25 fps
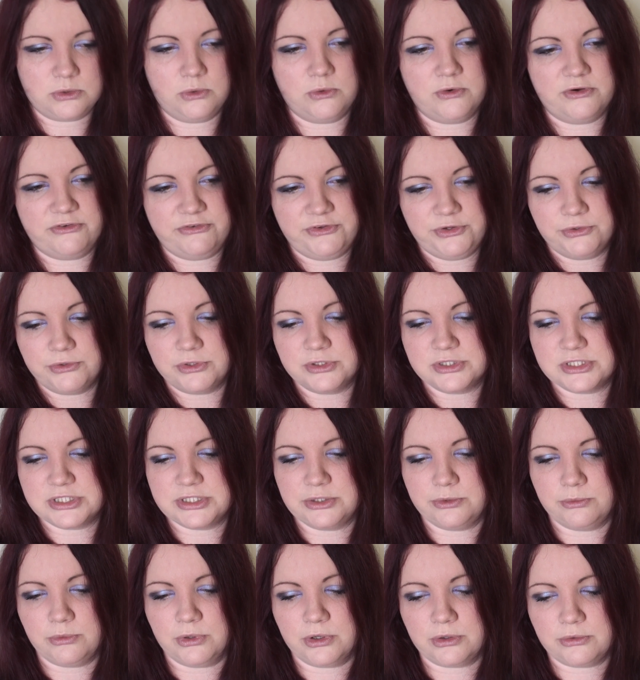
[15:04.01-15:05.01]
or if you can
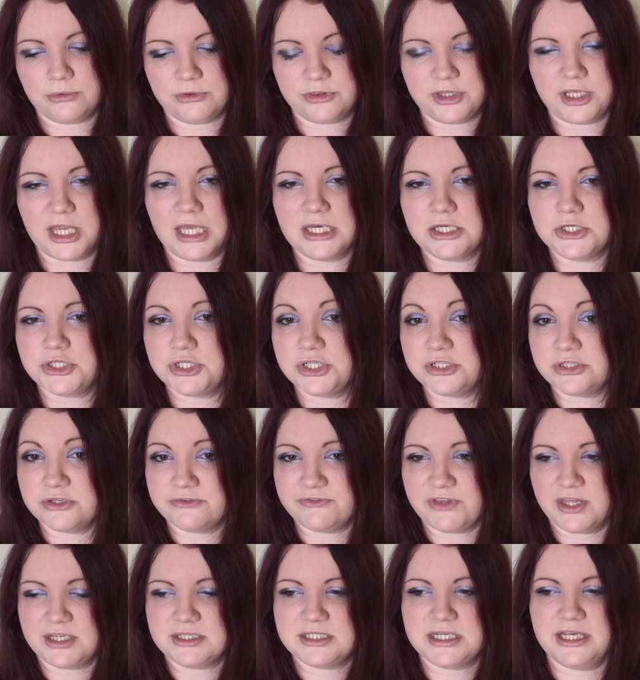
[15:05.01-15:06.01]
still work with the energies of
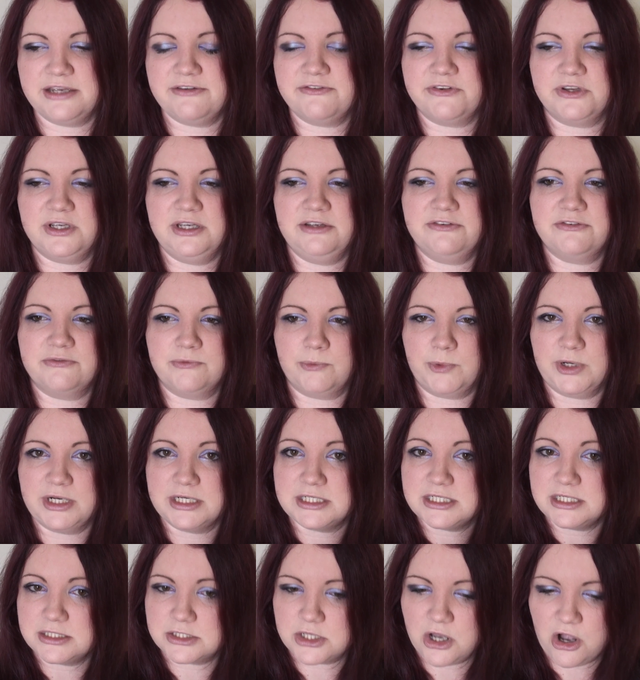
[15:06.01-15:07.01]
that deva even when
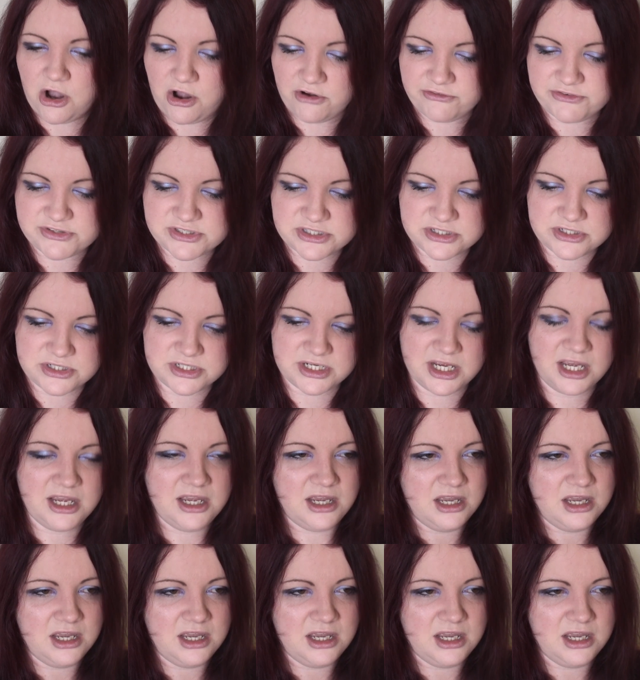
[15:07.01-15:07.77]
it is harvested.